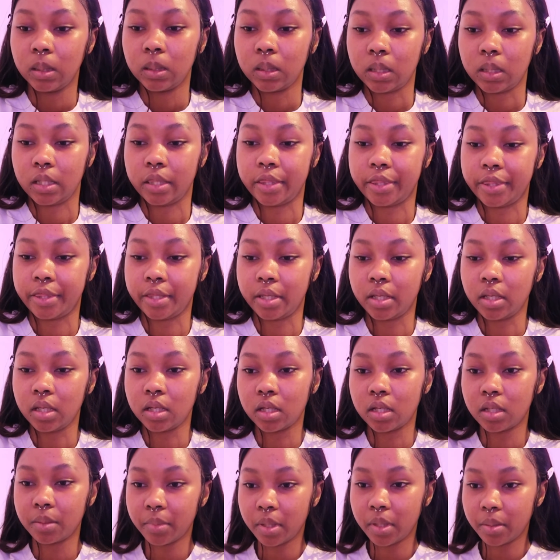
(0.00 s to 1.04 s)
I
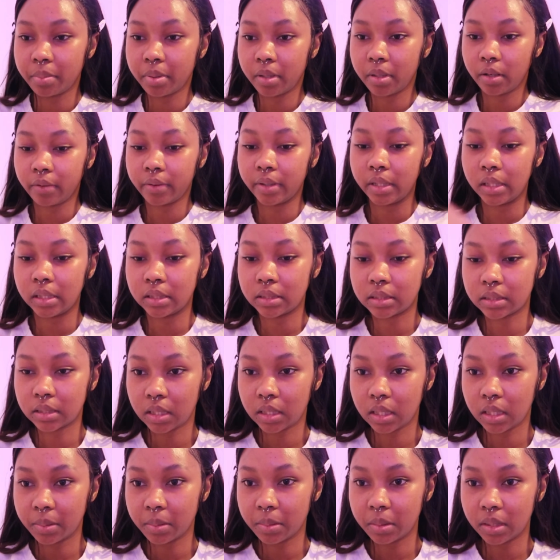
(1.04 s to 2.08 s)
think my period's
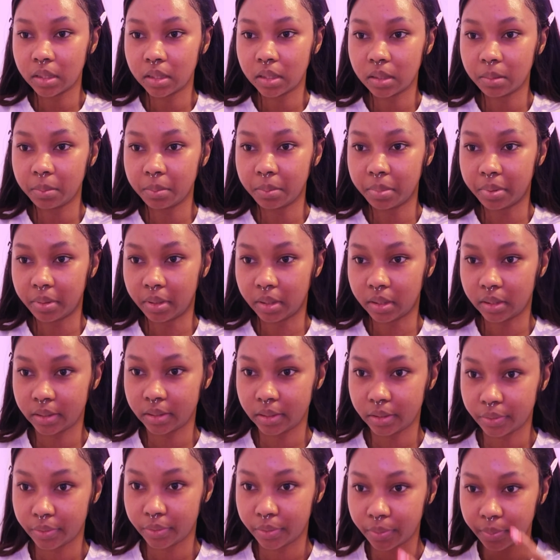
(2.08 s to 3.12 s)
coming, but
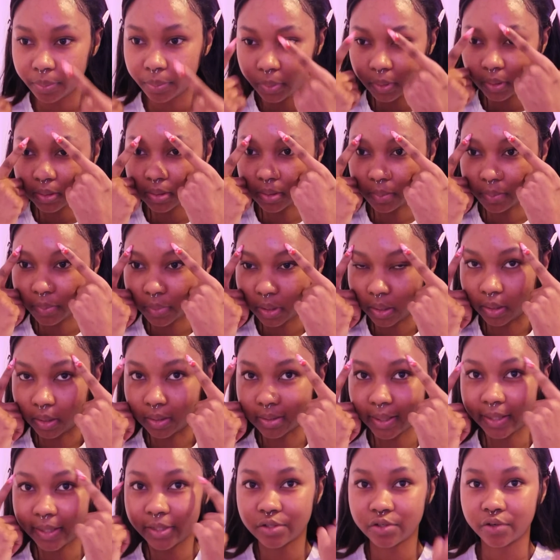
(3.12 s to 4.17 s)
it could be something
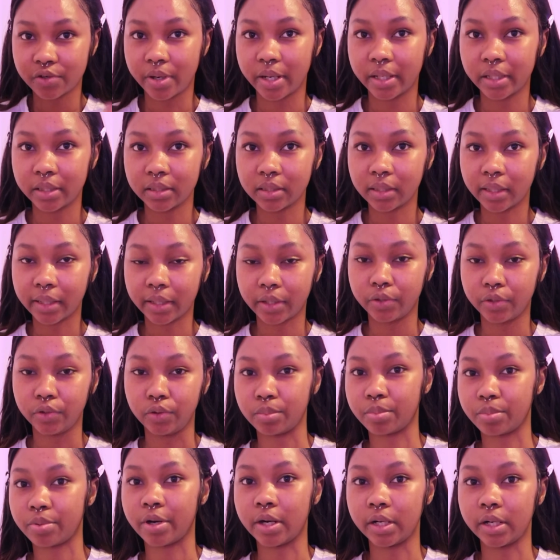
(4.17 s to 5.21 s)
else. I tried like a
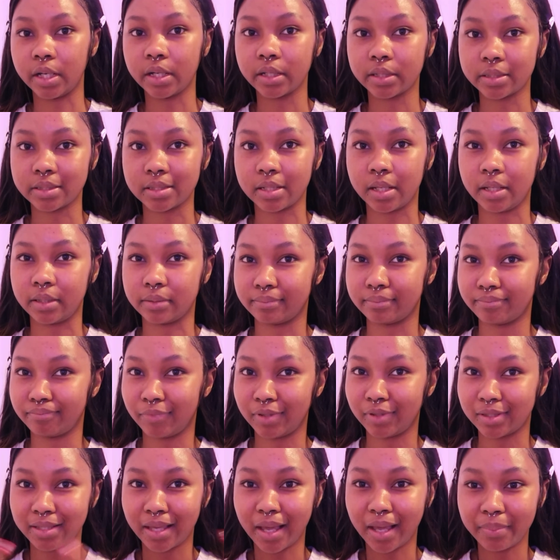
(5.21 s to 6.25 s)
new product and
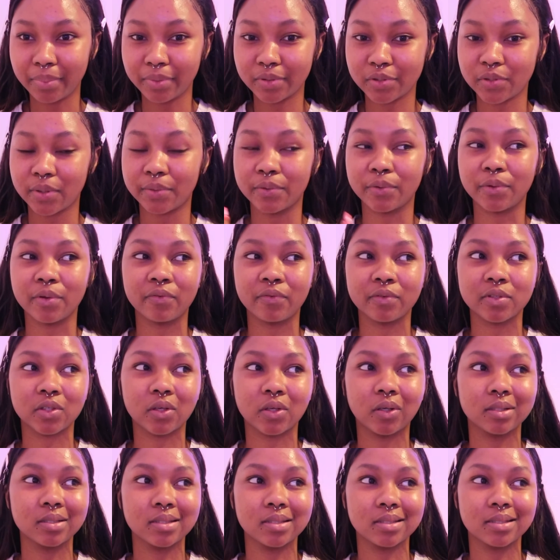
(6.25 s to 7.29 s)
this happened, so I don't know if it's
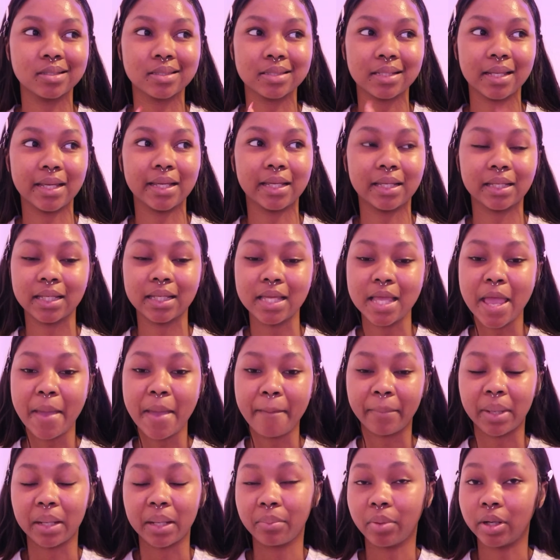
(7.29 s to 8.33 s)
because it's like
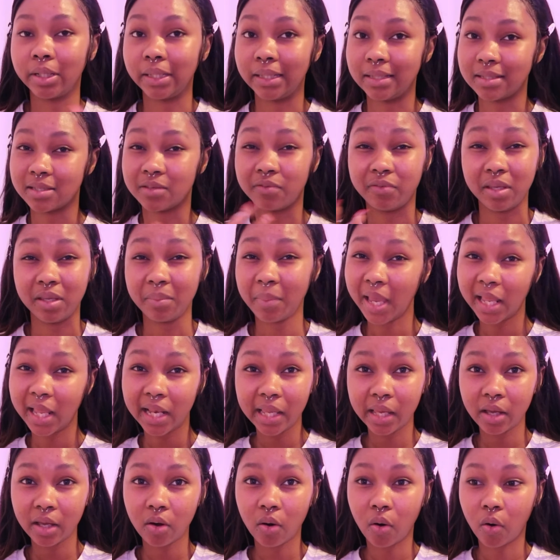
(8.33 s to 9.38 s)
my body is
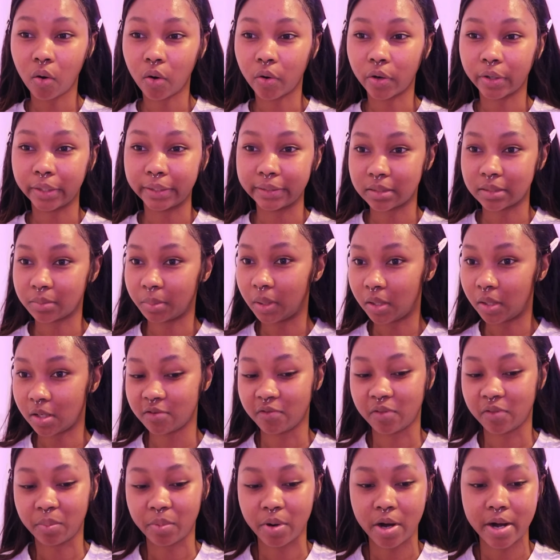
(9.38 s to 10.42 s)
femaling or it's because
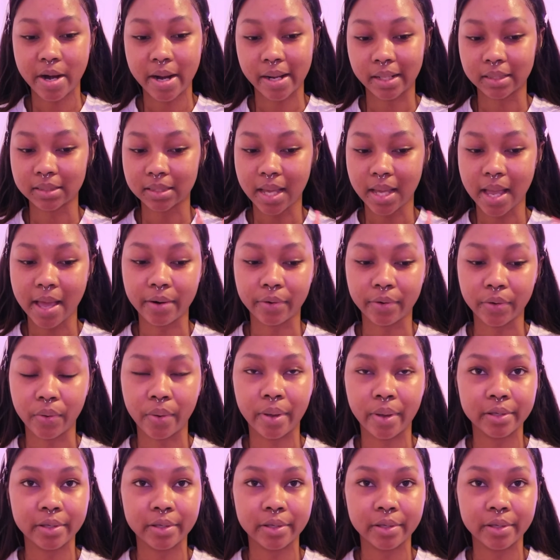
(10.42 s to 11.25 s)
of the product. I don't know.